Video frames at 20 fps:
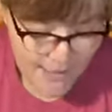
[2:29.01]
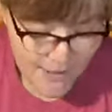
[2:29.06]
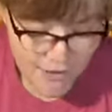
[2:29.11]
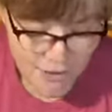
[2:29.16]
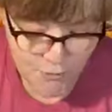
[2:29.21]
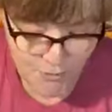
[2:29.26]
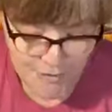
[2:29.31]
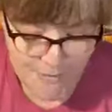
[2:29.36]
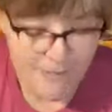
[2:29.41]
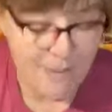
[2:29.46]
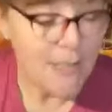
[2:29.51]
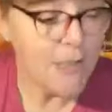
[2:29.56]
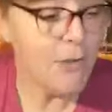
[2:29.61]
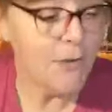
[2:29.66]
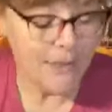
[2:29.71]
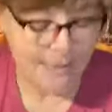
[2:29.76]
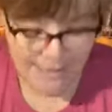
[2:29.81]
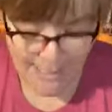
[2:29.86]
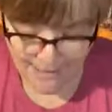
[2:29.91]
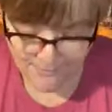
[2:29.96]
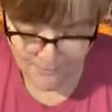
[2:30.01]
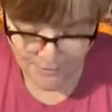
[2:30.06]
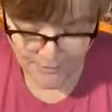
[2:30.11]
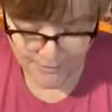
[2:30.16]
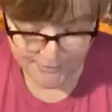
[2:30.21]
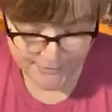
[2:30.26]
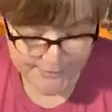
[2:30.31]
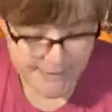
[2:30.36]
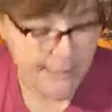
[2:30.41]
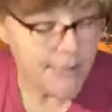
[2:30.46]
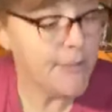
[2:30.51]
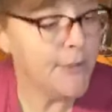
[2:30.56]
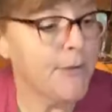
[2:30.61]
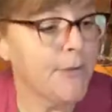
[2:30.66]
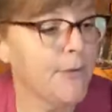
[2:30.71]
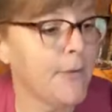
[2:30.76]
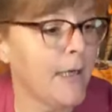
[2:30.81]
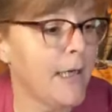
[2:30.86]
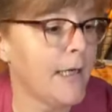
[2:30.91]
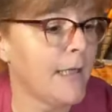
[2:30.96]
So what I'm going to do is I'm going
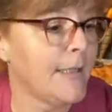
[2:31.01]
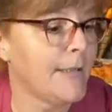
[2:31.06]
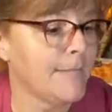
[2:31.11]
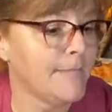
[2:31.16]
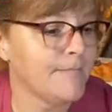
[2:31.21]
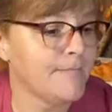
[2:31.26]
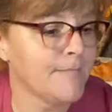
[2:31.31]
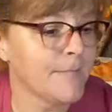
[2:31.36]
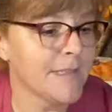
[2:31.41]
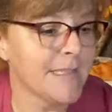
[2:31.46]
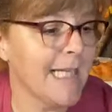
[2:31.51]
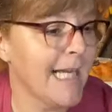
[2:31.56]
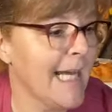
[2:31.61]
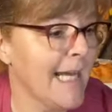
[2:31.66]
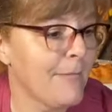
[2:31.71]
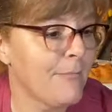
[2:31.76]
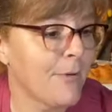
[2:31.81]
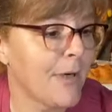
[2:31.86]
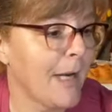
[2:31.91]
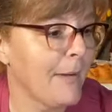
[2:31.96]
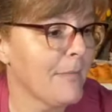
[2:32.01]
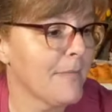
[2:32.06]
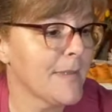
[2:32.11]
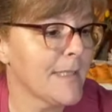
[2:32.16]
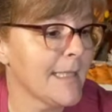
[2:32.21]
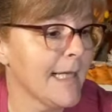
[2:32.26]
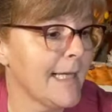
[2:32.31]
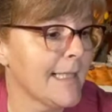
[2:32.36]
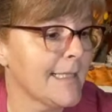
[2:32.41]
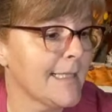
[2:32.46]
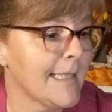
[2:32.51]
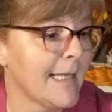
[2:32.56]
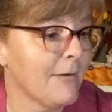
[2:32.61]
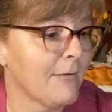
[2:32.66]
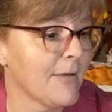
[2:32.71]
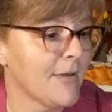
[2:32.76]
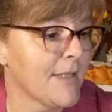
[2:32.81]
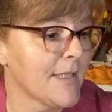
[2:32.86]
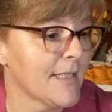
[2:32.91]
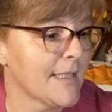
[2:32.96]
to, so I had problems last night
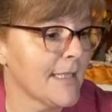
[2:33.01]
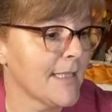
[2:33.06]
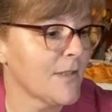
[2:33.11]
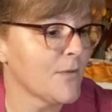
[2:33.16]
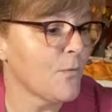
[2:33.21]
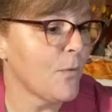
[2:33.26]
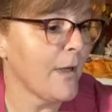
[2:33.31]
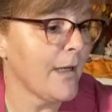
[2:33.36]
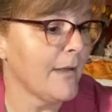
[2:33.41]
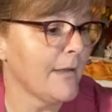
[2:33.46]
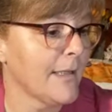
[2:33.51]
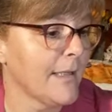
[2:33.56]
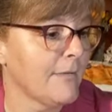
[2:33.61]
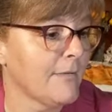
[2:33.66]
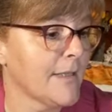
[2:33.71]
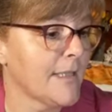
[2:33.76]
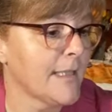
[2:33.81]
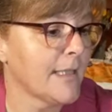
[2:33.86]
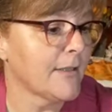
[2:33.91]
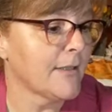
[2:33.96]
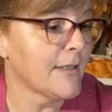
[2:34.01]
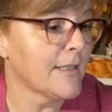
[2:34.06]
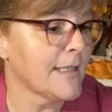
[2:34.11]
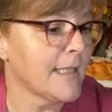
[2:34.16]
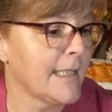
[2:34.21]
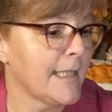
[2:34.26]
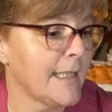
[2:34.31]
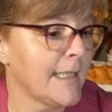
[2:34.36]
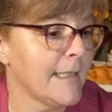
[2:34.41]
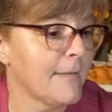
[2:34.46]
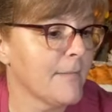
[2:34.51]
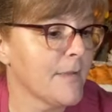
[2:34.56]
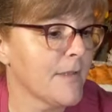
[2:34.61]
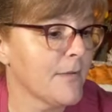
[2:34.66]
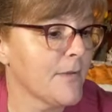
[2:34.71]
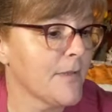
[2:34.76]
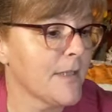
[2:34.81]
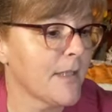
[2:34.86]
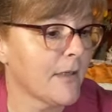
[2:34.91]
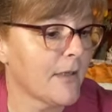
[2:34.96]
with this as well, and it was irritating. I'm
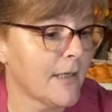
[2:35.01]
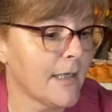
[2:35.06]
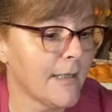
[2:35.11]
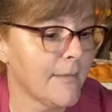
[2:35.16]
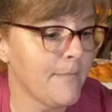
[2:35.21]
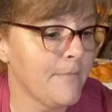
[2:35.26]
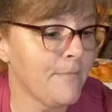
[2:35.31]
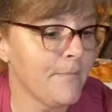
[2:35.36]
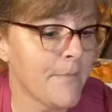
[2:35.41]
so sorry.